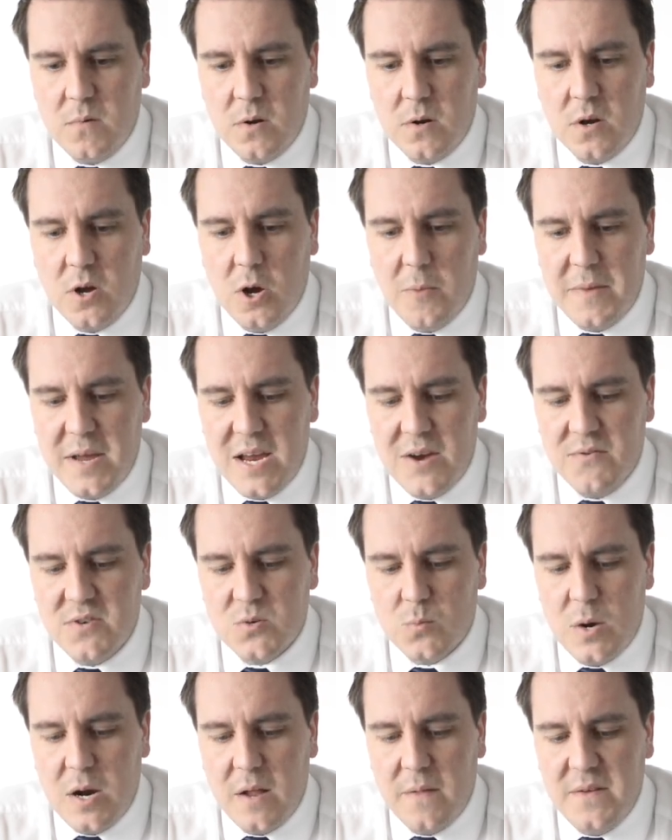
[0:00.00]
come here
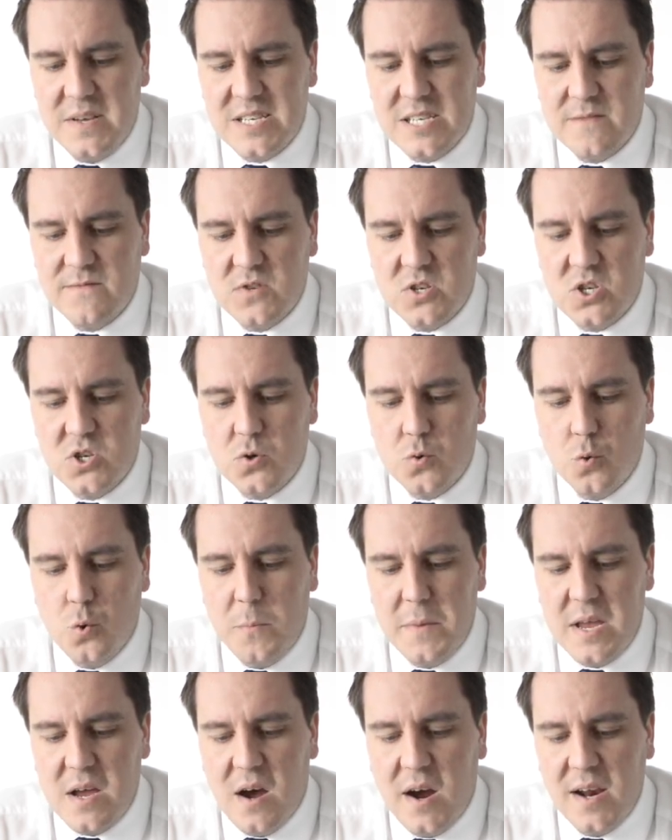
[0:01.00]
as well, and this is for
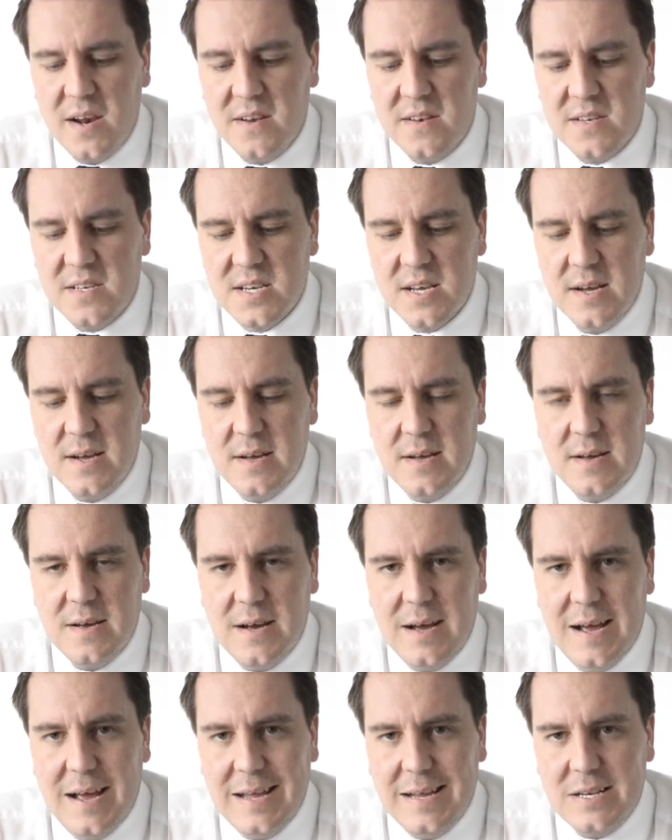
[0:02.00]
Stormy Island
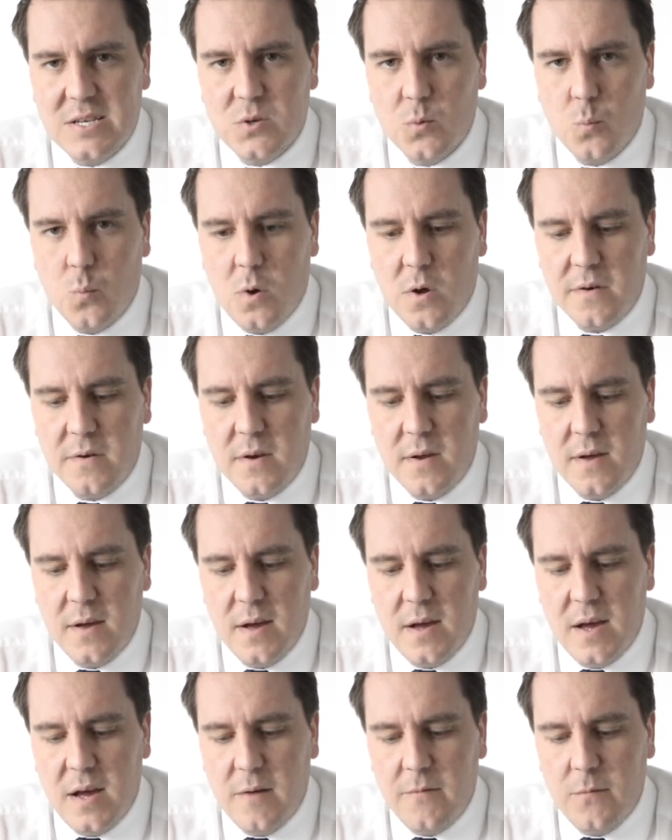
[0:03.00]
at 8 to 1
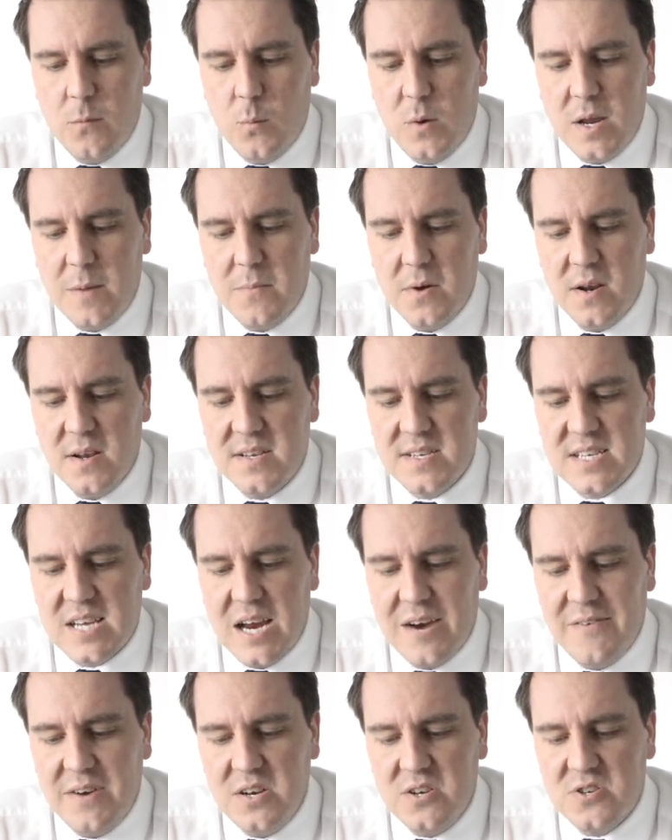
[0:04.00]
for Willie Mullins,
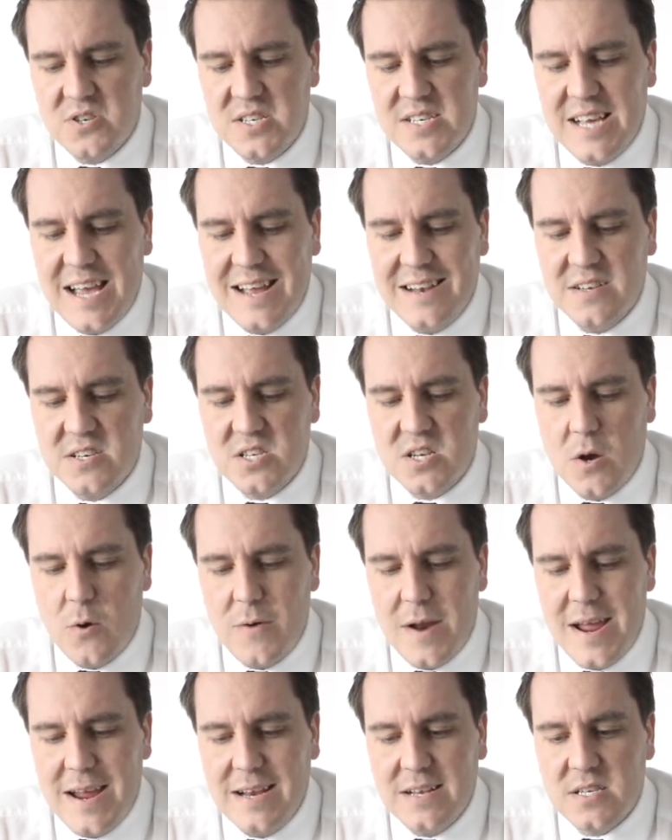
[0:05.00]
carrying just 10
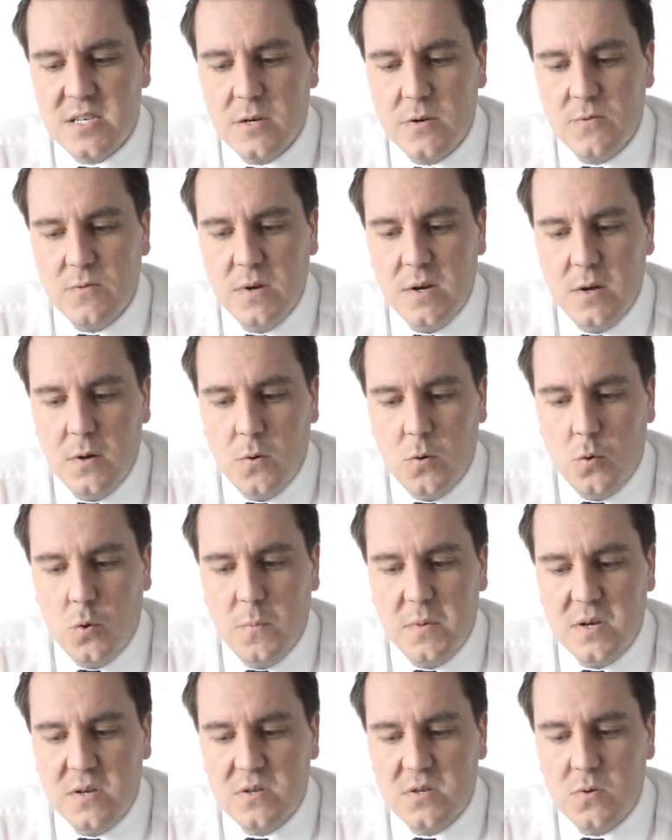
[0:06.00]
stone 8, so
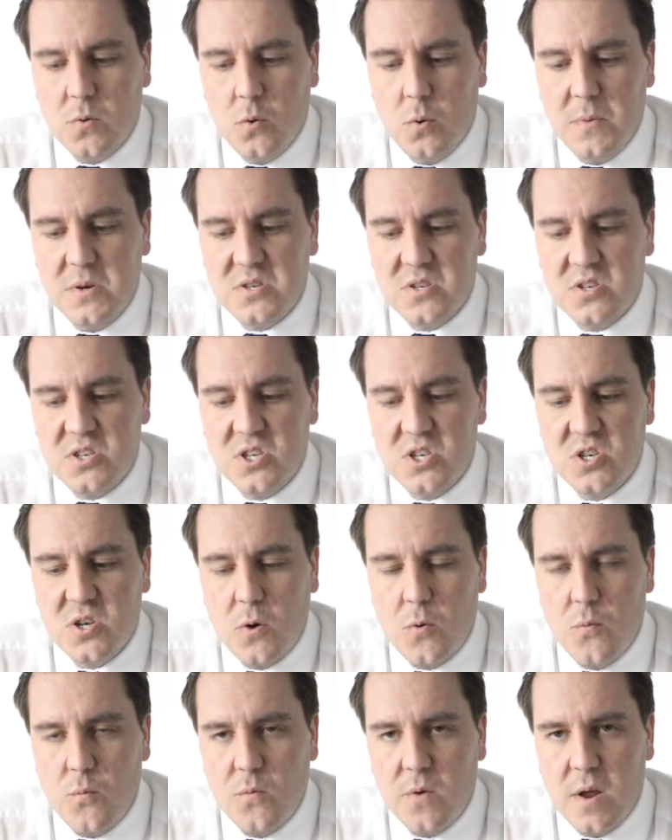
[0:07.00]
almost a
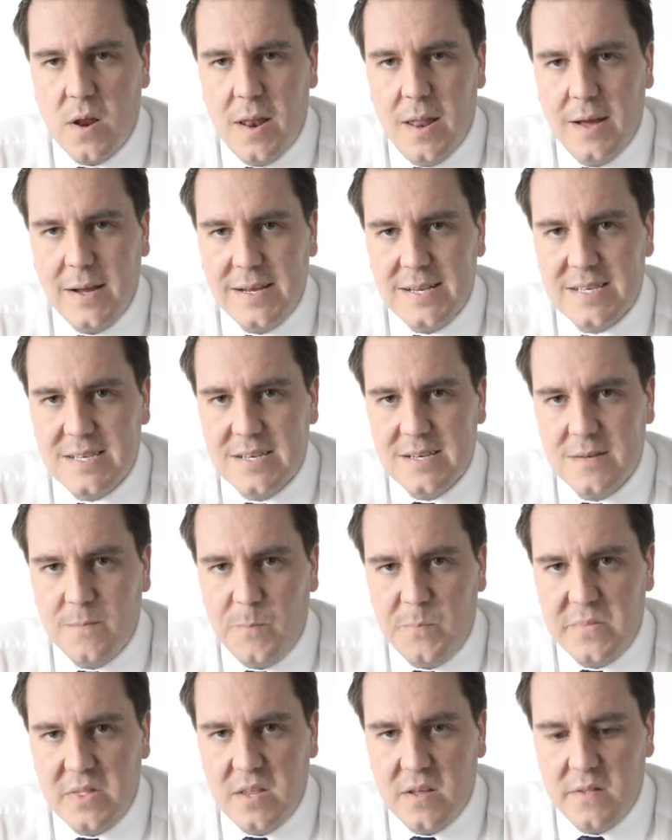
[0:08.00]
stone lighter
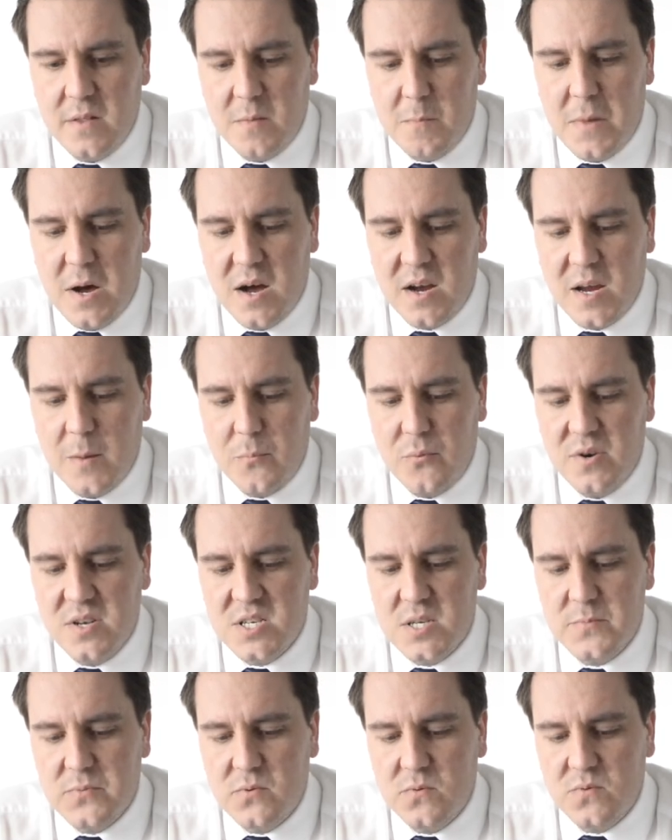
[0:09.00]
than the market
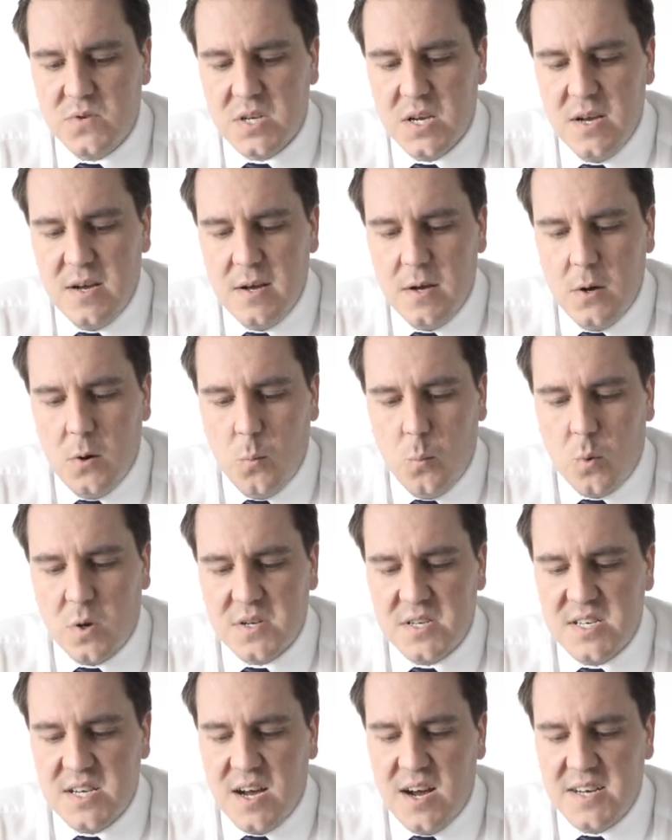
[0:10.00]
principles.
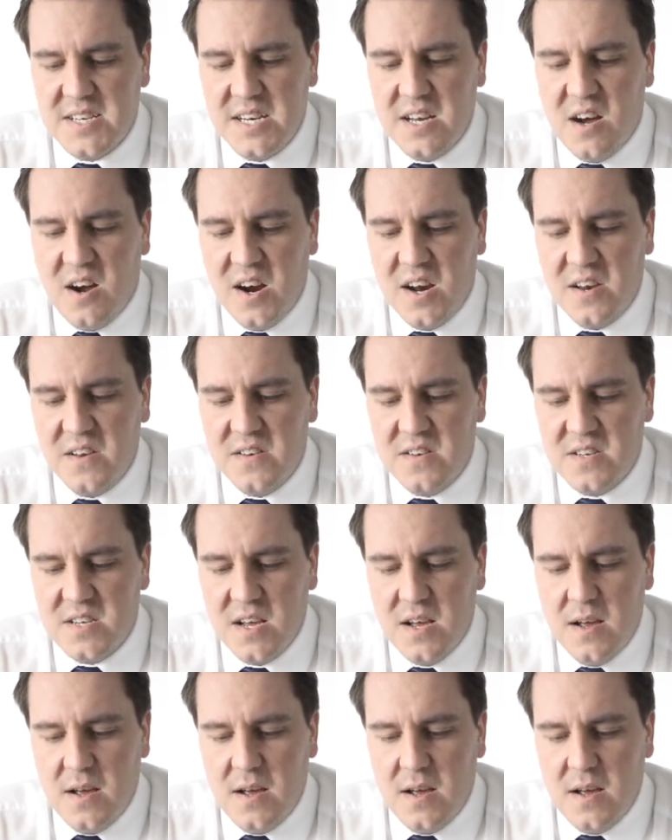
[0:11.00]
1 start in Ireland.